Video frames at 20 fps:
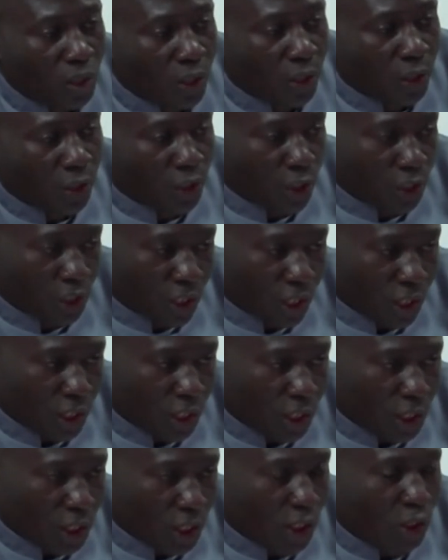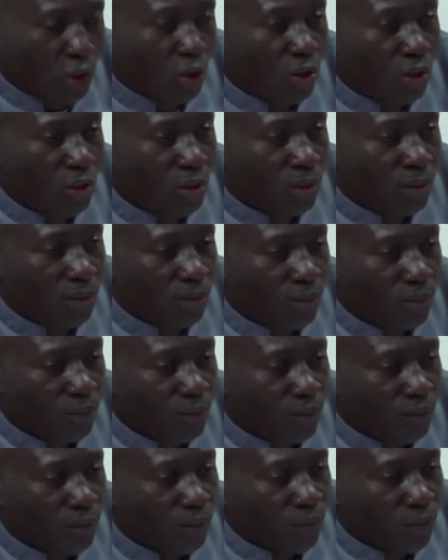it is the decision
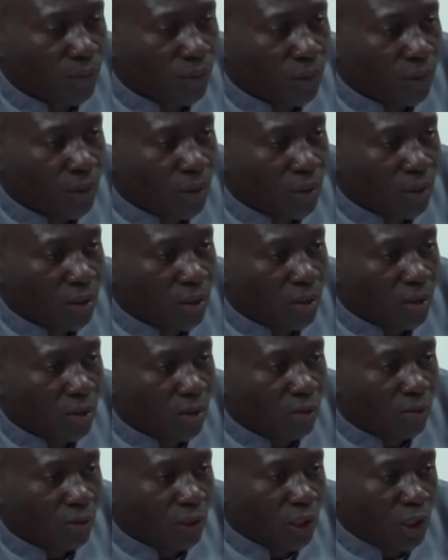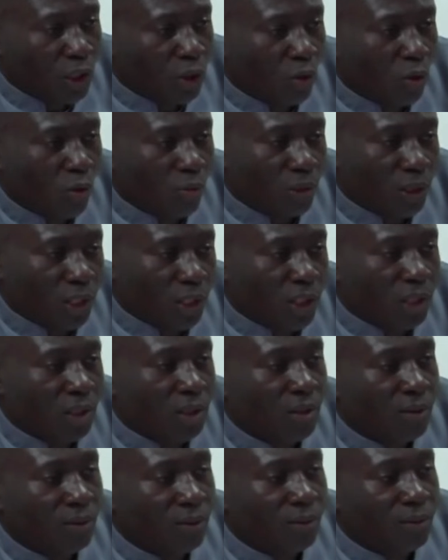of this committee,